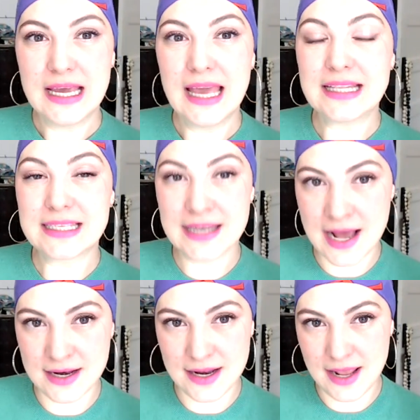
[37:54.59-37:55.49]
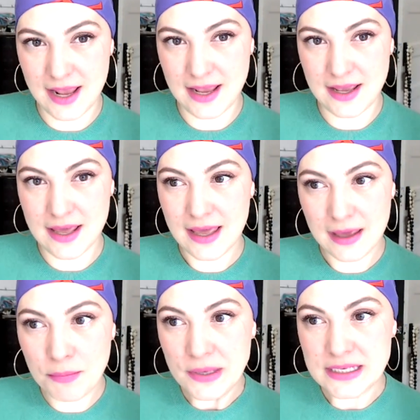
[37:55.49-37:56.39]
It's not a
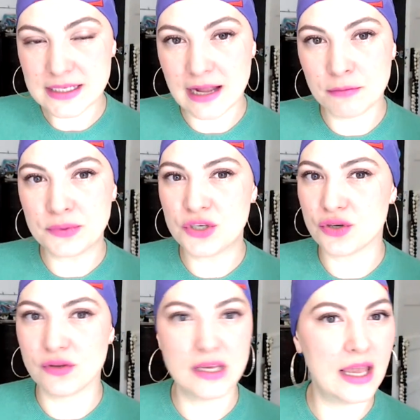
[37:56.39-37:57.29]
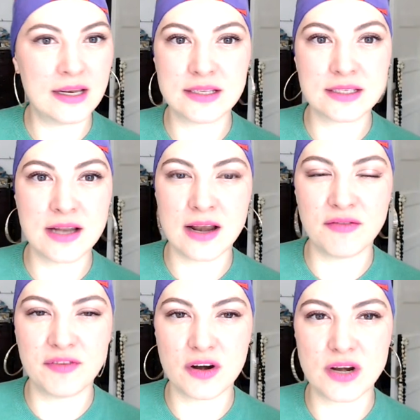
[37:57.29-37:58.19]
hippie style patchouli, and it's not a
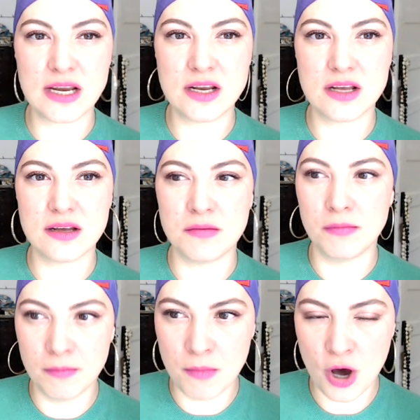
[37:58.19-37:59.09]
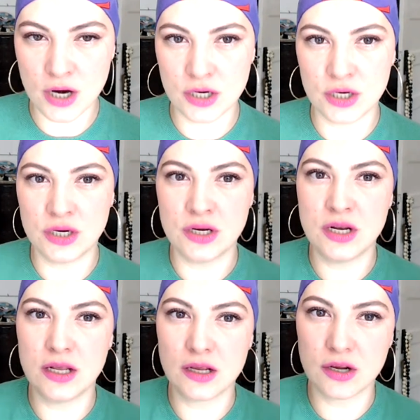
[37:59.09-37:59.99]
very
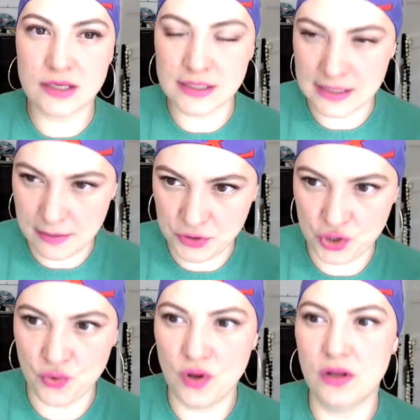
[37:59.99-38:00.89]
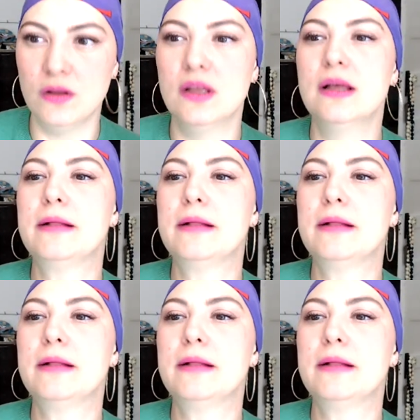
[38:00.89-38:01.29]
modern conceptual,